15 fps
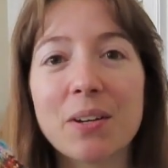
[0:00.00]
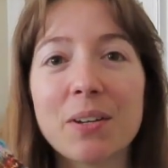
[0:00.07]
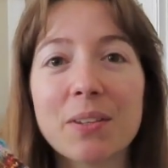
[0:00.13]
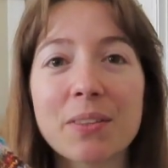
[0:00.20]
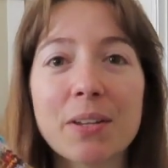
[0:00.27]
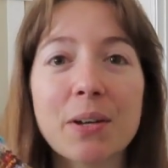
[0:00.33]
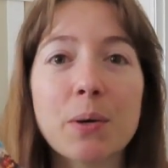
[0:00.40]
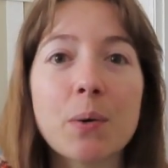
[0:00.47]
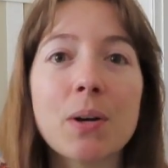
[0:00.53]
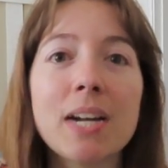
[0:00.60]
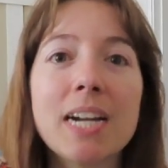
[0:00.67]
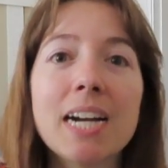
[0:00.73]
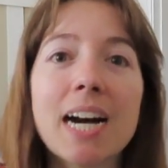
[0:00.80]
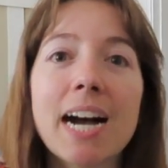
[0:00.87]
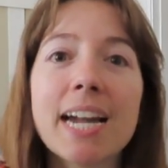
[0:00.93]
although
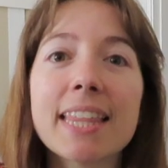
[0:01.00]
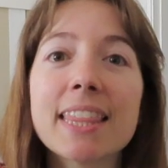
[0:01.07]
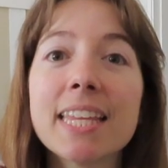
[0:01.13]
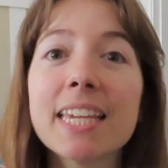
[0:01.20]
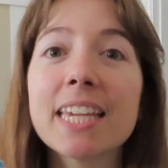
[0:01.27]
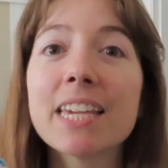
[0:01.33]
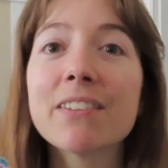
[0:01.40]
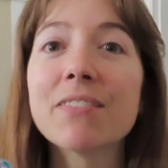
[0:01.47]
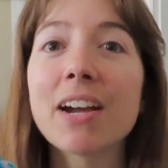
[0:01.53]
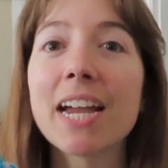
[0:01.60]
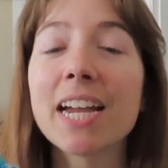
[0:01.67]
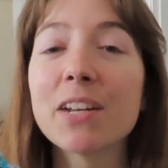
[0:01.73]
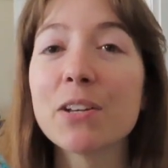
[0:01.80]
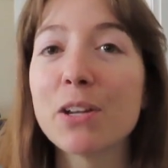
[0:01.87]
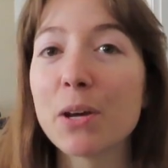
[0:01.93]
I think if I
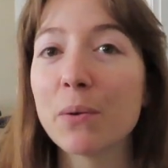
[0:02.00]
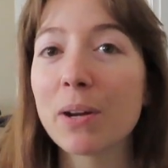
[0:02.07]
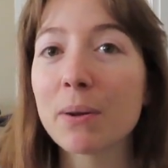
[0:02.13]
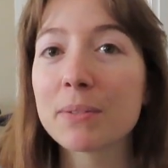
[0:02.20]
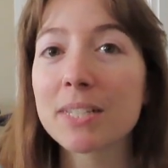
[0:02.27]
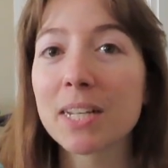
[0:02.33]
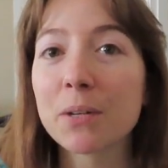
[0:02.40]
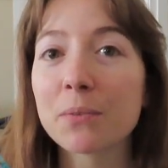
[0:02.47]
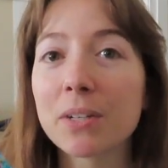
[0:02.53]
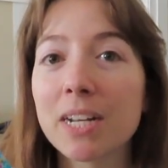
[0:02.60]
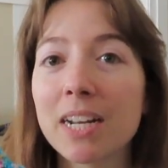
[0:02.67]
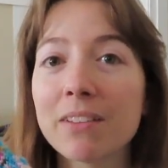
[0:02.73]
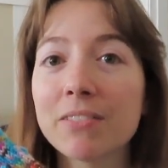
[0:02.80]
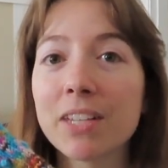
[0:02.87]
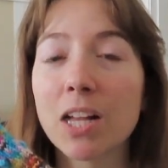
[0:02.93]
had known I was going to run
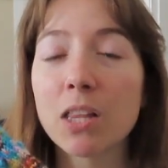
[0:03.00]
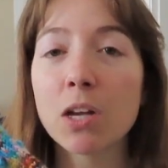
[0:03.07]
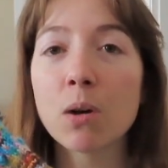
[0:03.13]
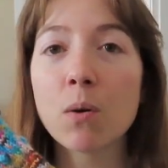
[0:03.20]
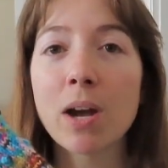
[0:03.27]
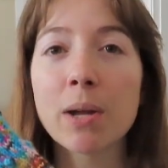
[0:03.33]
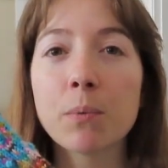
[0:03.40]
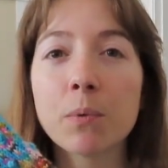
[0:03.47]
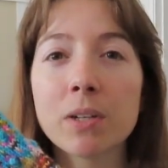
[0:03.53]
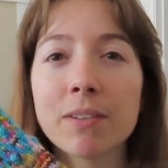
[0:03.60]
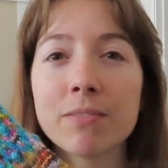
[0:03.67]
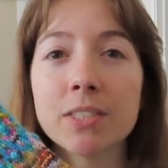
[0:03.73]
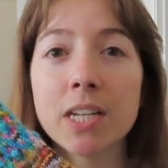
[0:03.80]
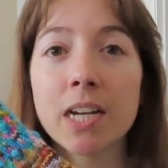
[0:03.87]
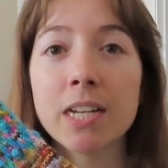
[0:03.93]
out of yellow, I would
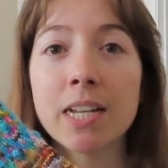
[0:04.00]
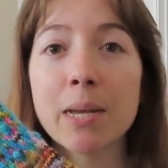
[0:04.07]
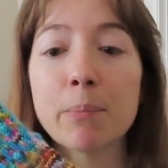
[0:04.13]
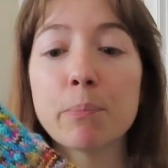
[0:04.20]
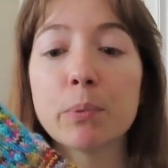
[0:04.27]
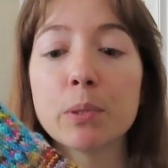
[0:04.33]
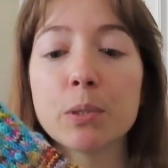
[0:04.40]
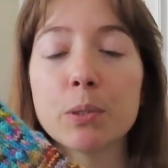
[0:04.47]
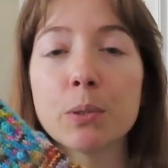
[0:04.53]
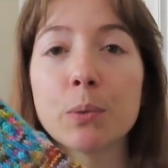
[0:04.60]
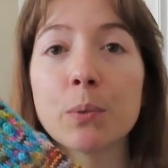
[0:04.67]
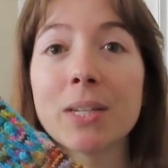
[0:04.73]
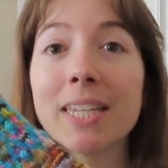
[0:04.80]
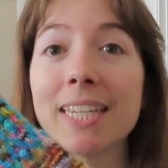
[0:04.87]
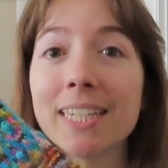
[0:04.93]
have done a
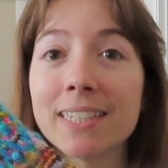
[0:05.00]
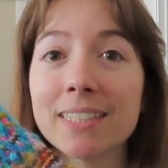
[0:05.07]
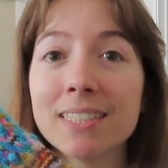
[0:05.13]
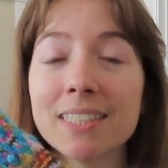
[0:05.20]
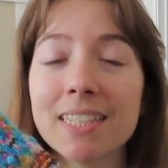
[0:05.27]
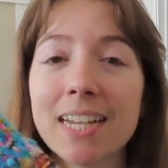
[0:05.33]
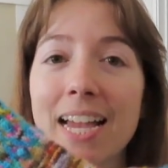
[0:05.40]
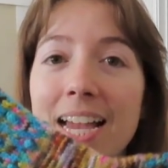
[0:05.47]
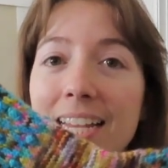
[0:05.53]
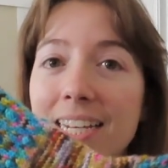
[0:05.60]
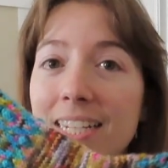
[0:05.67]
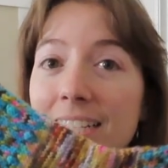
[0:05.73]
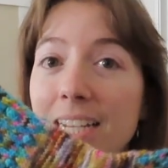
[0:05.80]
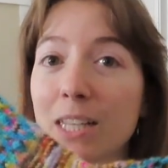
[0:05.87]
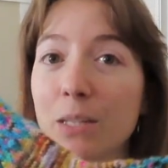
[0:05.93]
blue heel
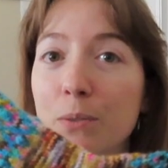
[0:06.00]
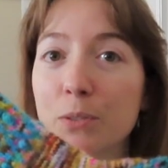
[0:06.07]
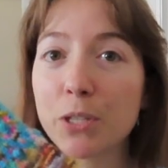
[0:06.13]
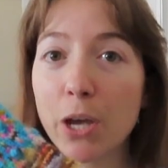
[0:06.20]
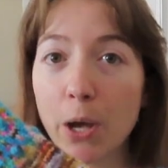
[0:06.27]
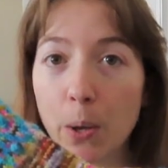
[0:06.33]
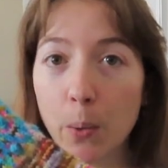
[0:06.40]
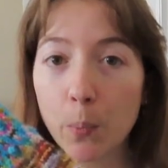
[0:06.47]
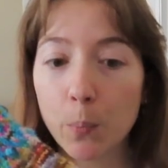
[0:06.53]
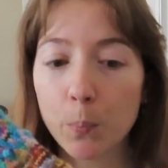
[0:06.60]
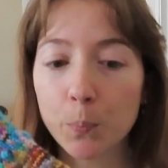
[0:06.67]
and a yellow toe